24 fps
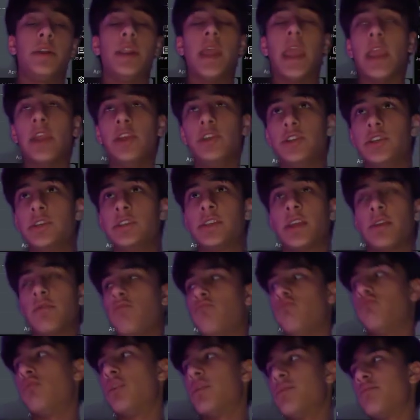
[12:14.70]
Asia is like
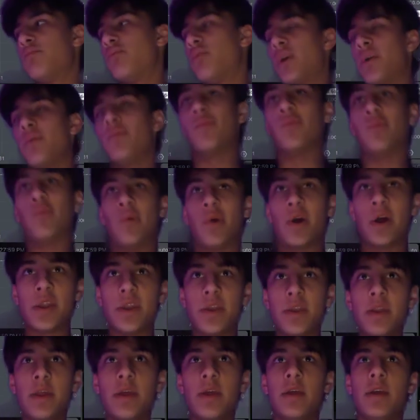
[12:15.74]

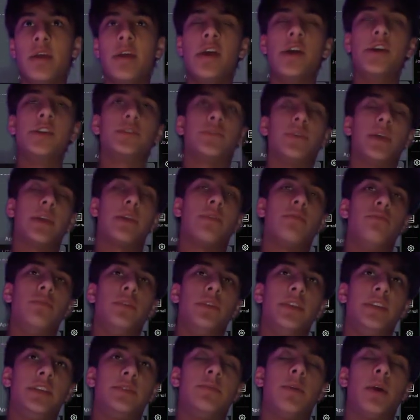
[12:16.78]
1.1. So like
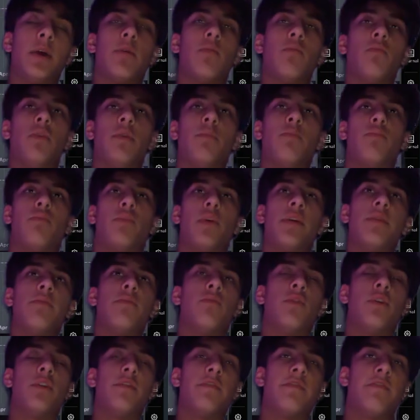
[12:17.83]
really small, like
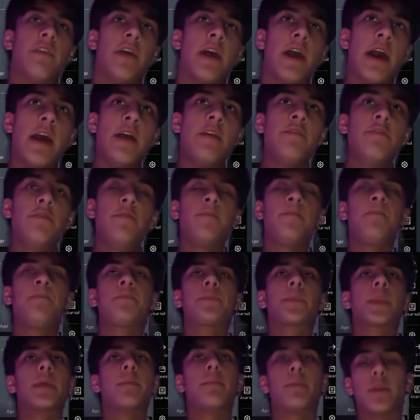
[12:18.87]
1.15,
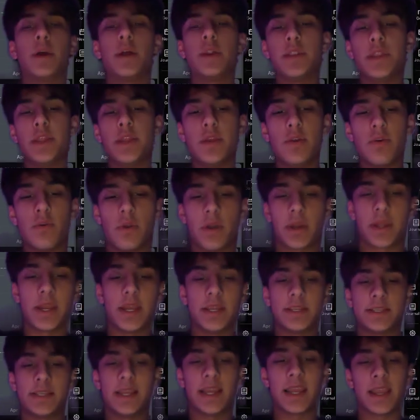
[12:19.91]
but on New York
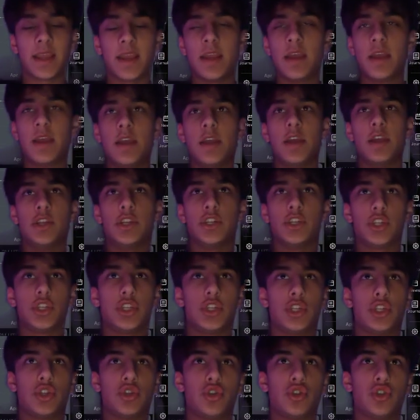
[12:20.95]
it's like
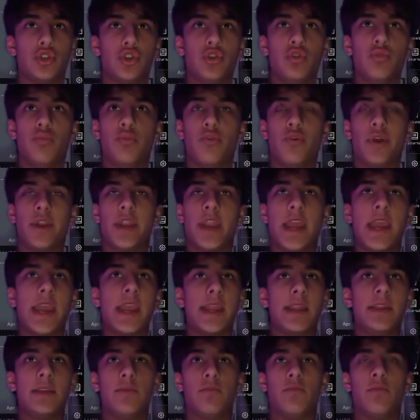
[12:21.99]

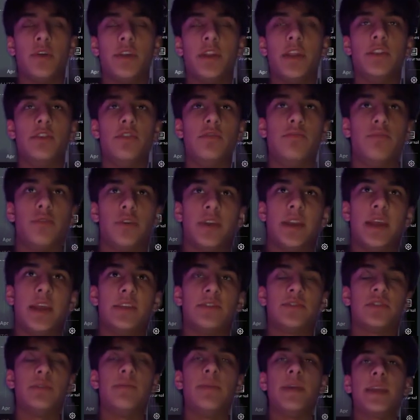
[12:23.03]
2.8, 1 to 2.8.
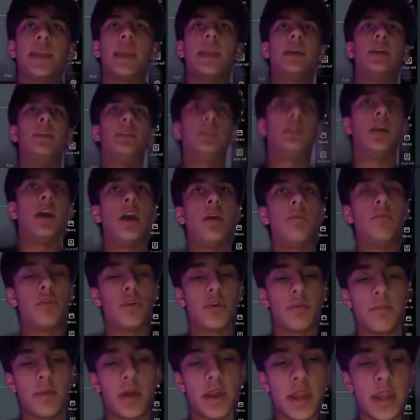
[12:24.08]
So I'm making a lot
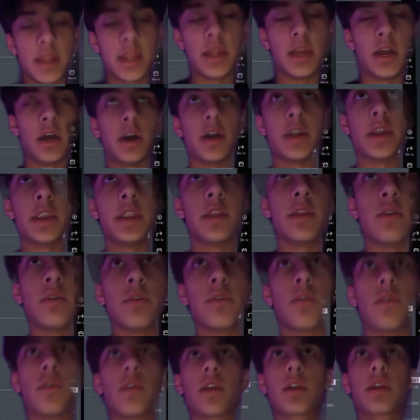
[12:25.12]
more money on New
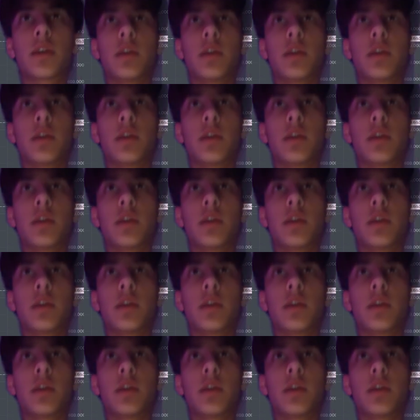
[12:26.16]
York